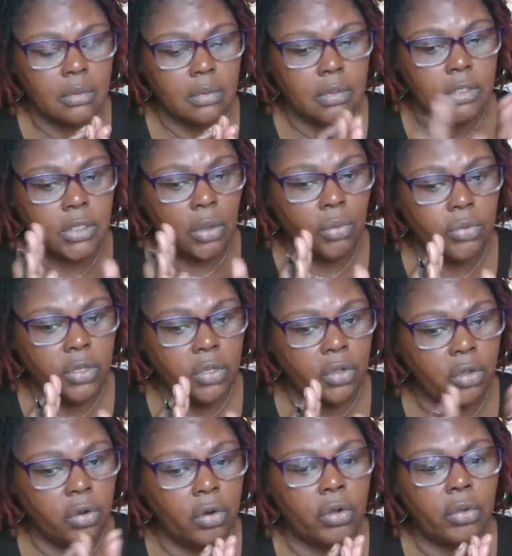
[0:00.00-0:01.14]
so your
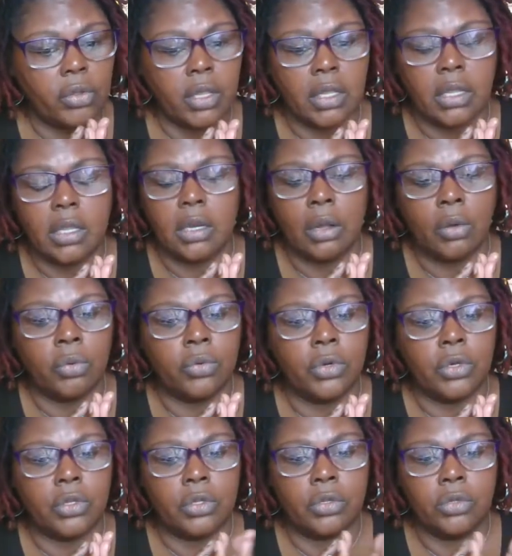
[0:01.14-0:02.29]
girl can get on
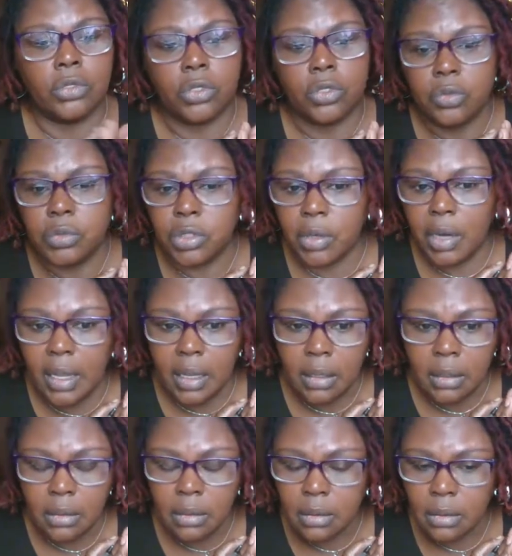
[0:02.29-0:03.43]
the YouTube
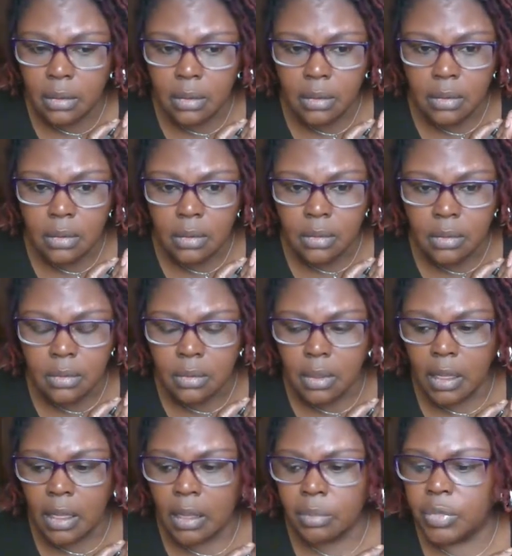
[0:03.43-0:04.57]
train
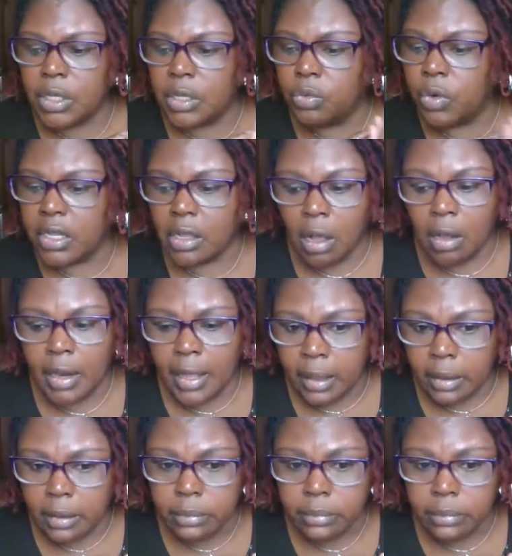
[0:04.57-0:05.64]
and be where y'all at.